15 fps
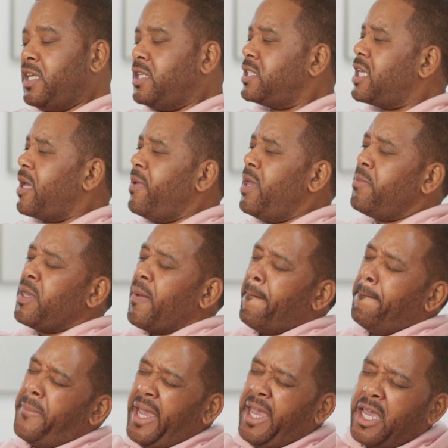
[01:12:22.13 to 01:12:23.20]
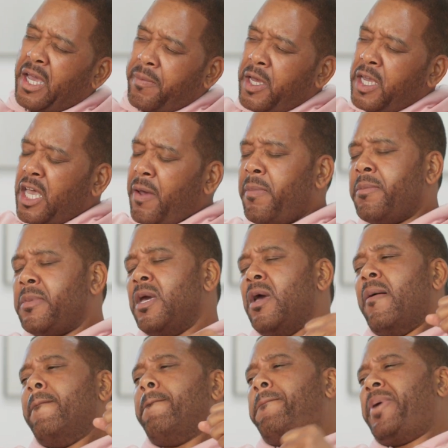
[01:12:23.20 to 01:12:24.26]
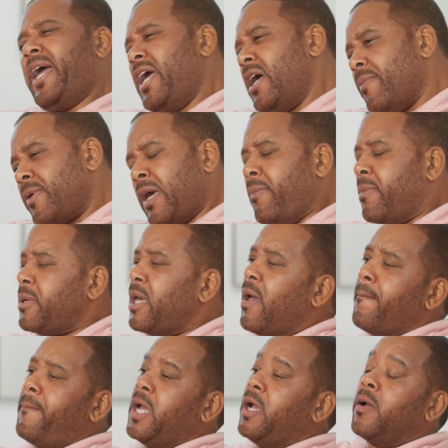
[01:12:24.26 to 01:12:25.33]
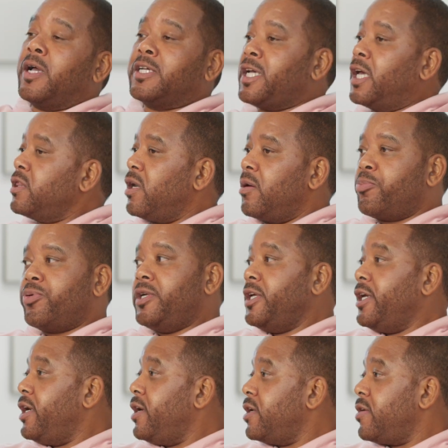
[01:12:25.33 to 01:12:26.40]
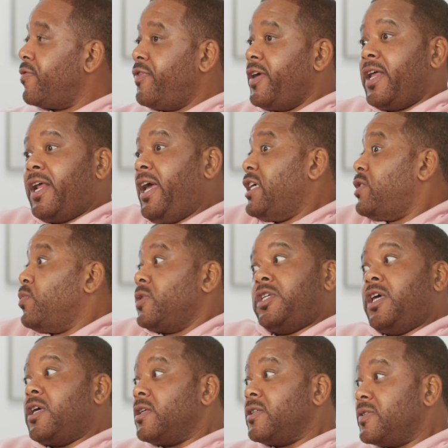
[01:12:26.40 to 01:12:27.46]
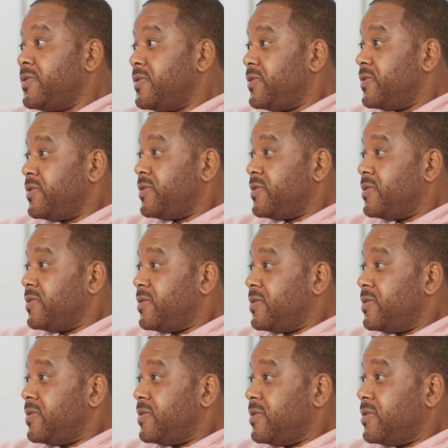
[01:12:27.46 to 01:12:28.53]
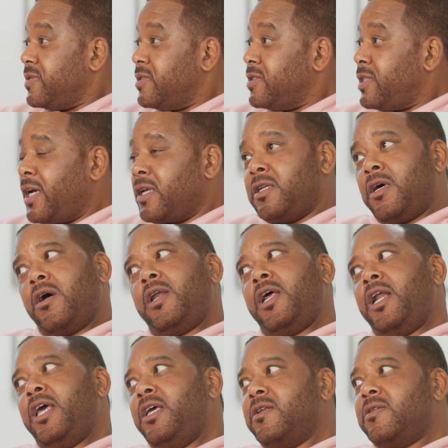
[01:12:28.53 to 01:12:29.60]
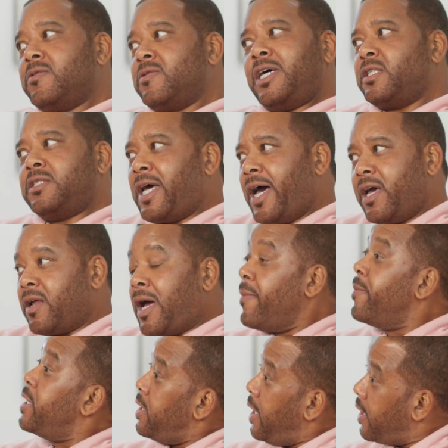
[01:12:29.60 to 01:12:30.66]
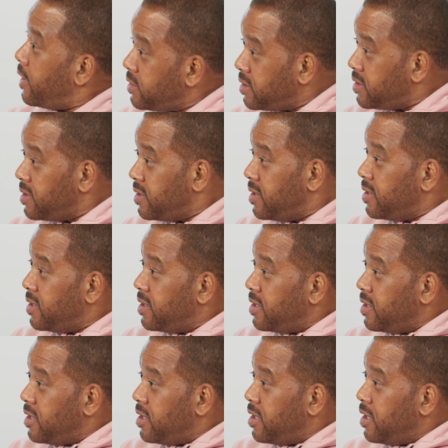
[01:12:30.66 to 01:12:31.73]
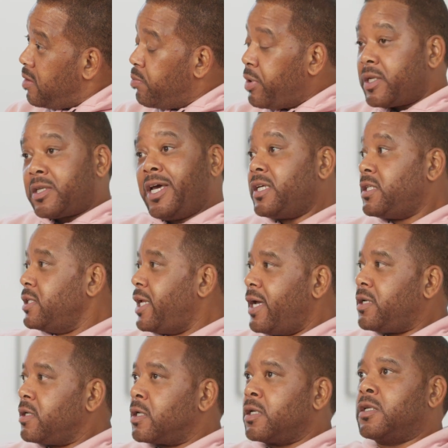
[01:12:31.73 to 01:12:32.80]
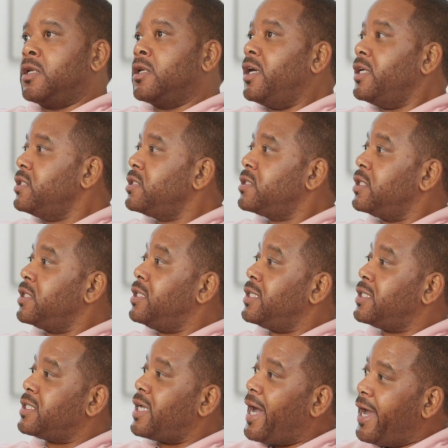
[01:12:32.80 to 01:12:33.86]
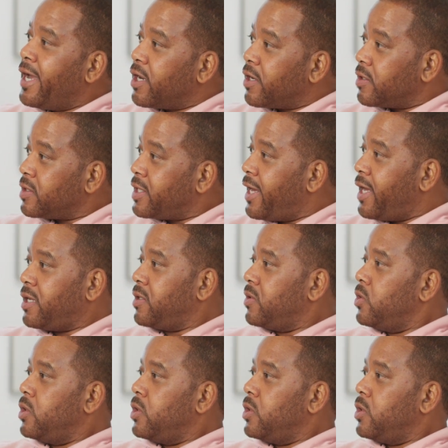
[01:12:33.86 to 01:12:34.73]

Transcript: he just kept hitting me, bam, kept hitting me, bam, kept me, bam. Because I thought pretty hair and a fat ass was it. Like, no, that's not, I mean, yes, but that's not, lust is a desire that,